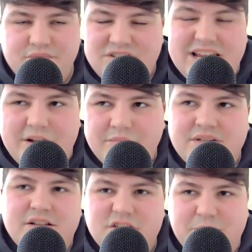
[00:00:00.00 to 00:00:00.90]

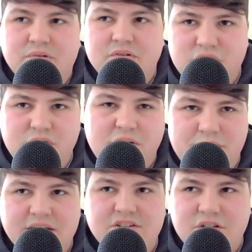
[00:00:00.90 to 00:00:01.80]
circumstances, but also
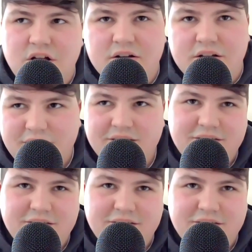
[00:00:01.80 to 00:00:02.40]
Company's stock.